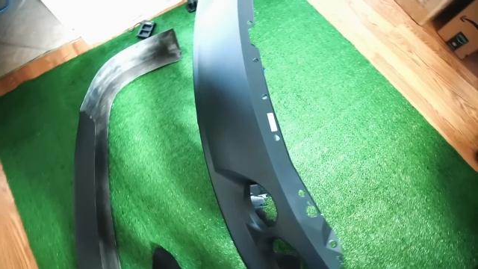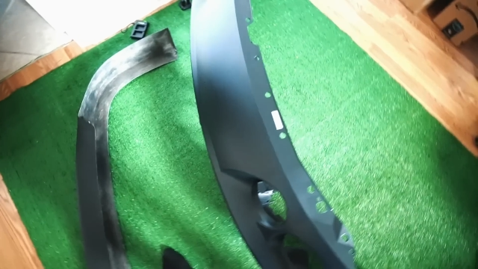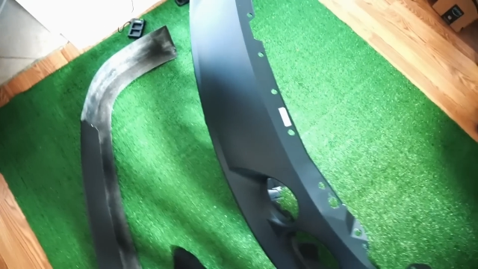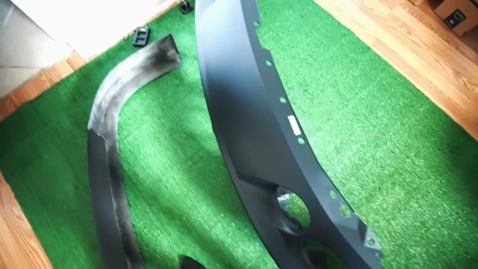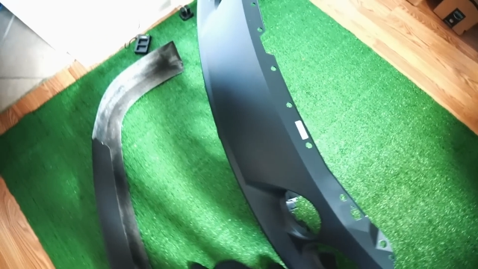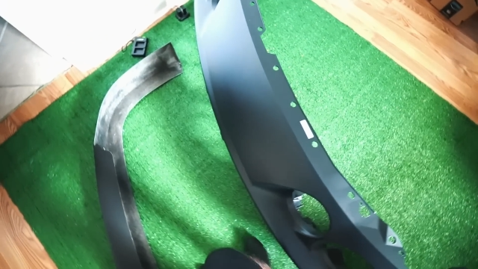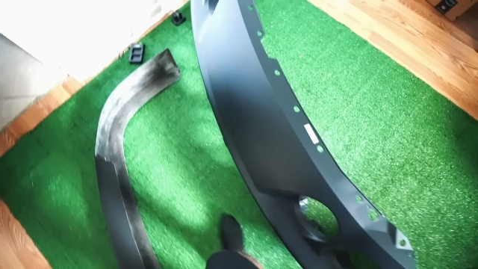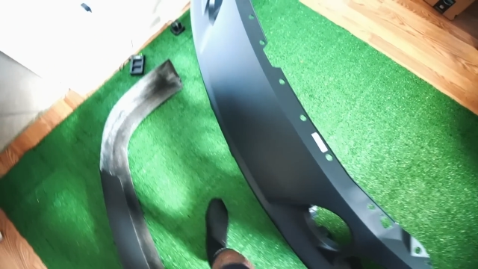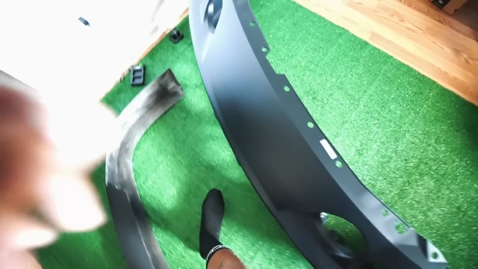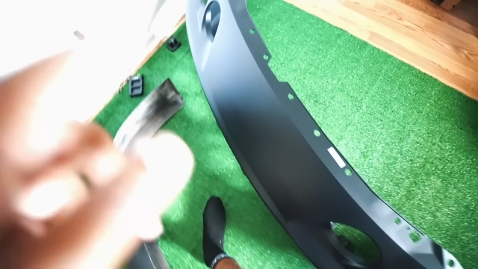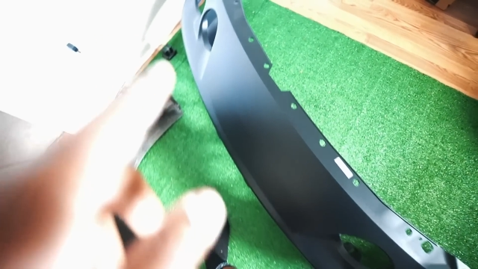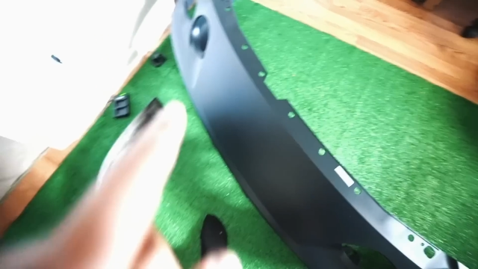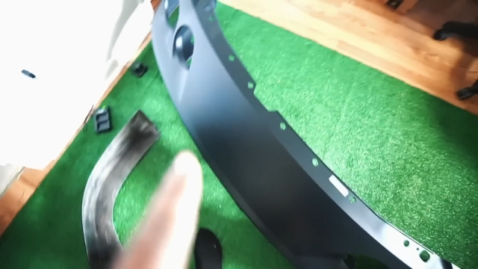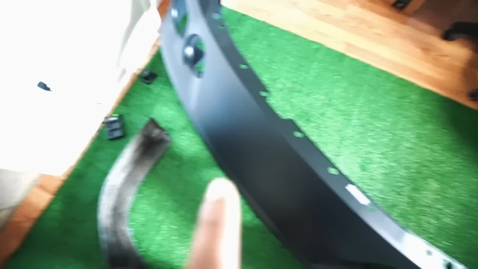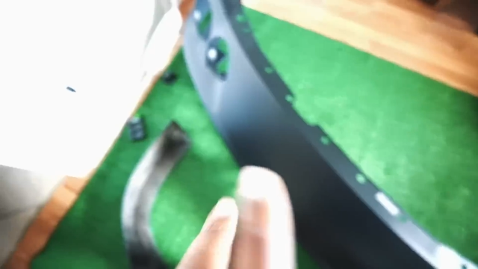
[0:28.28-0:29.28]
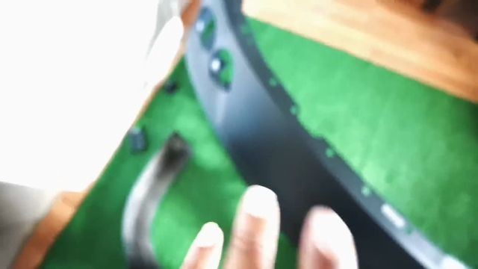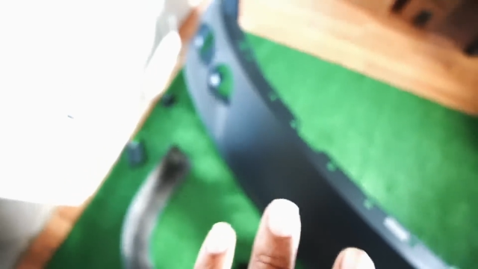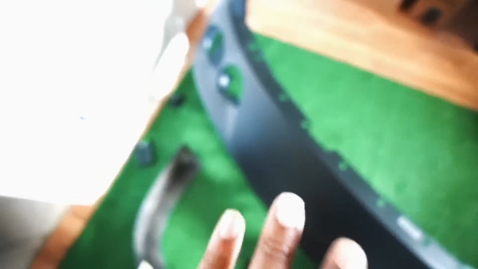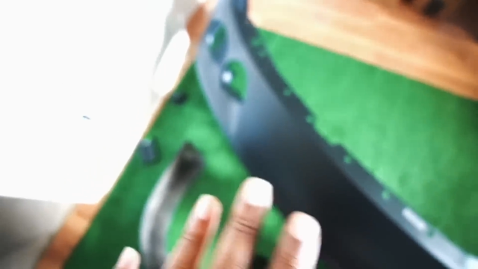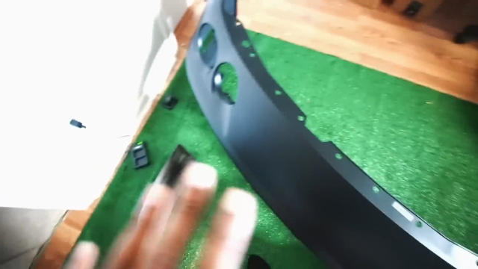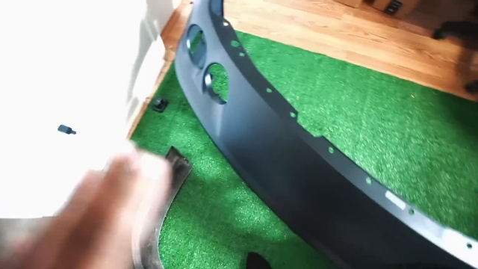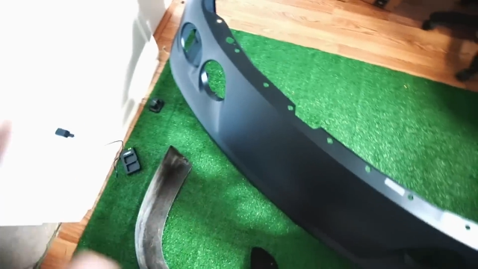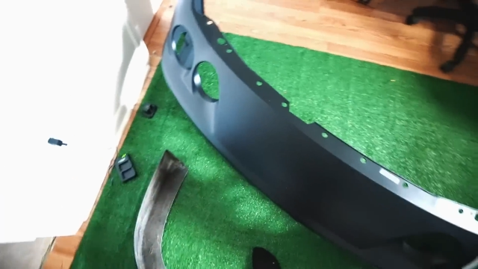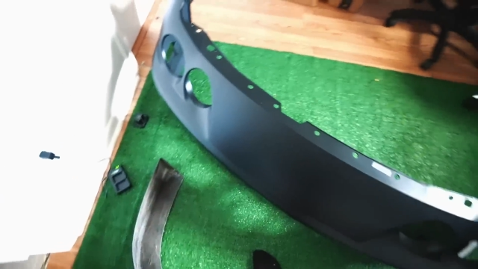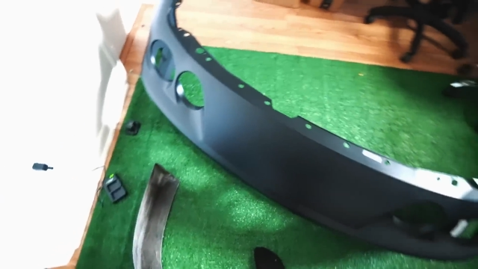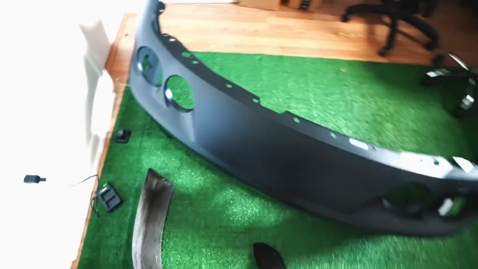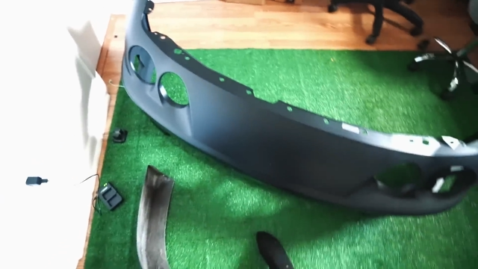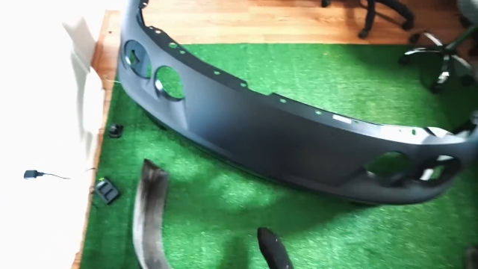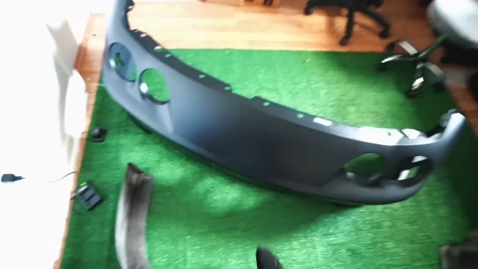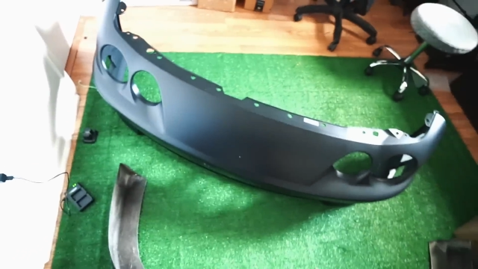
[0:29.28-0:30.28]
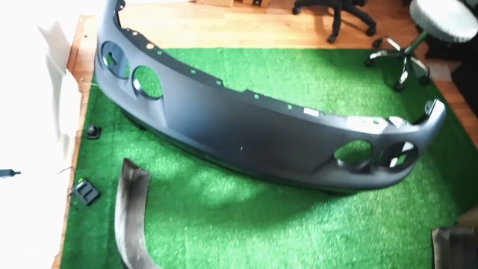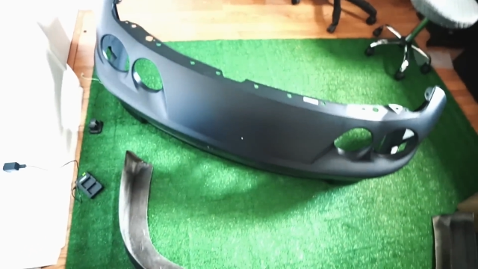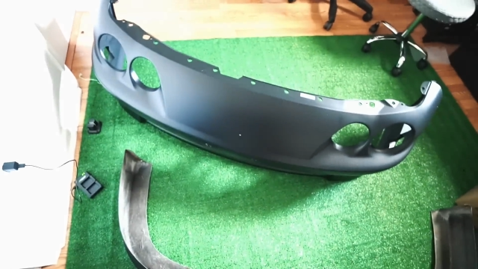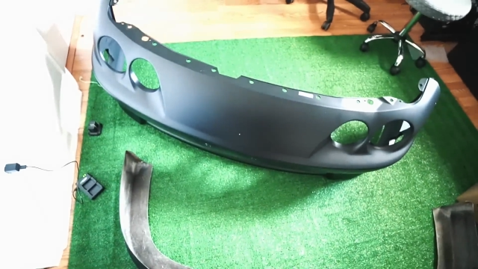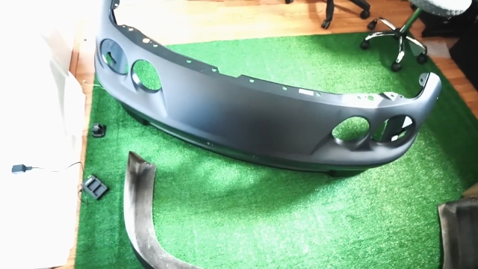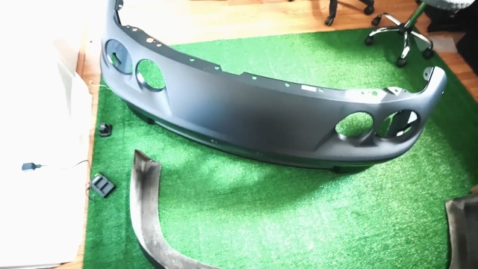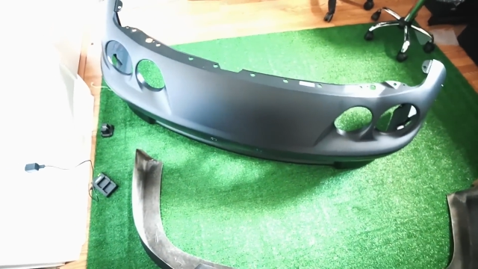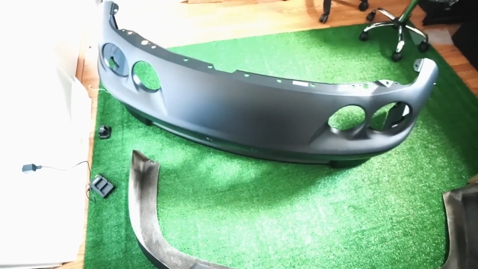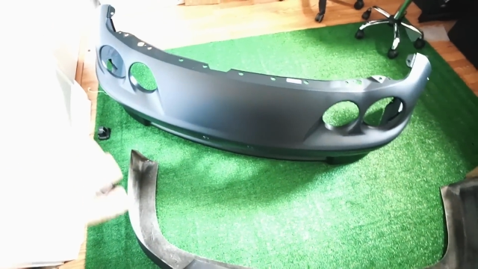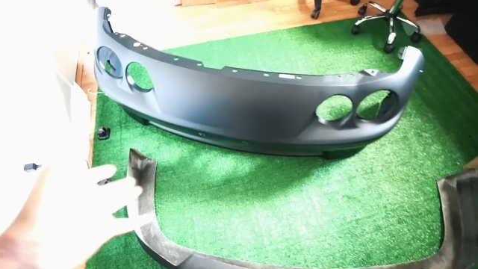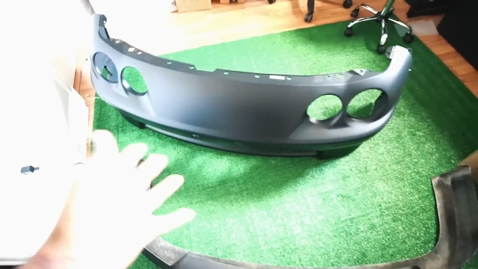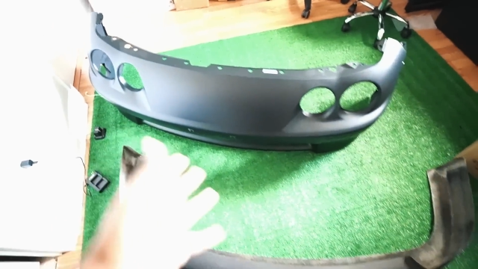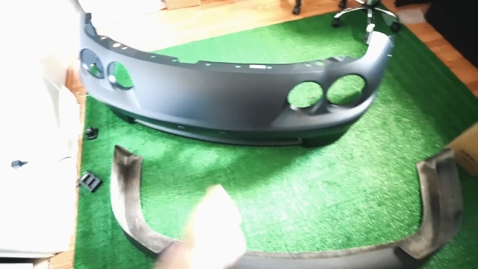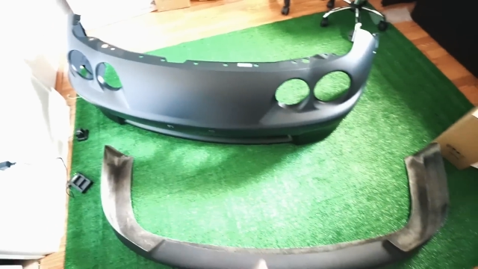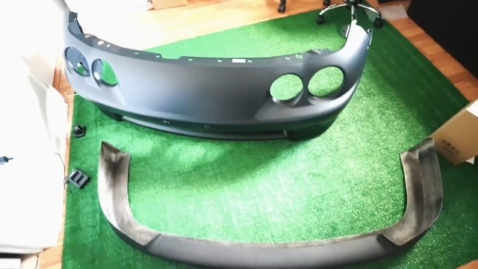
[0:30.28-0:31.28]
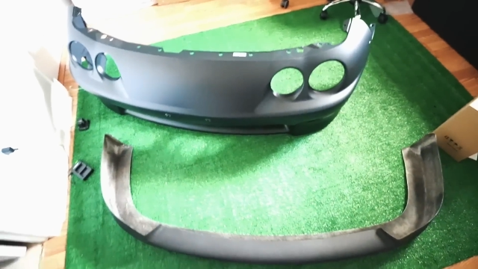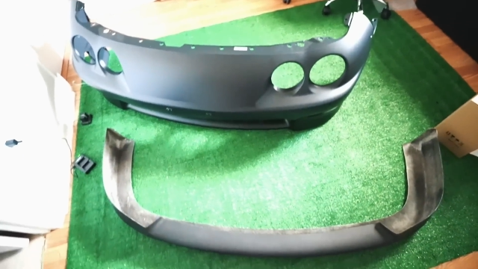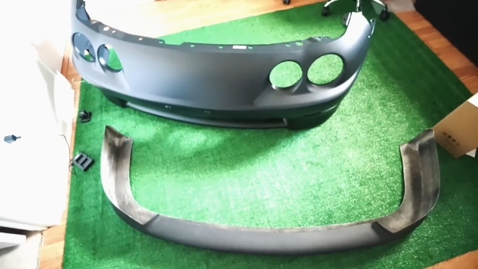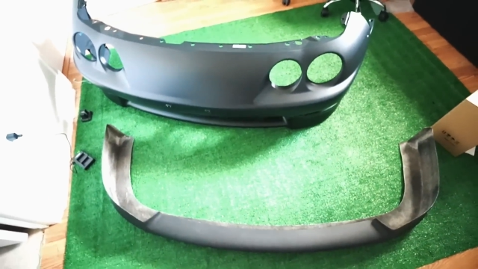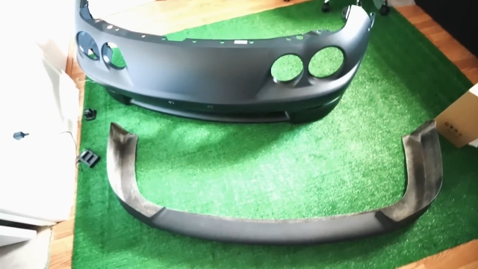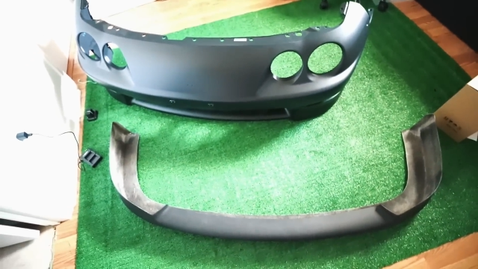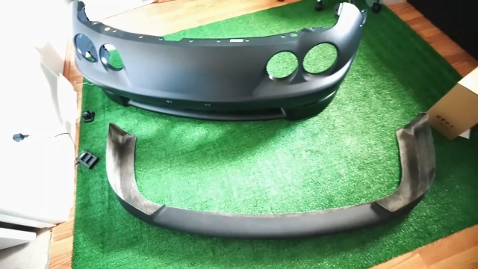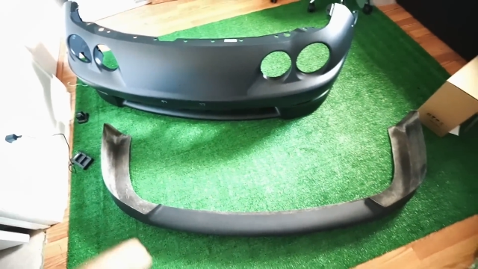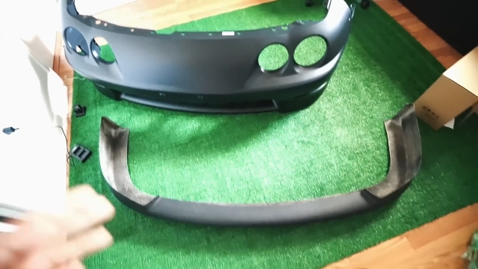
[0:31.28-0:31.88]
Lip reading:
No face is visible, so there are no lips to read.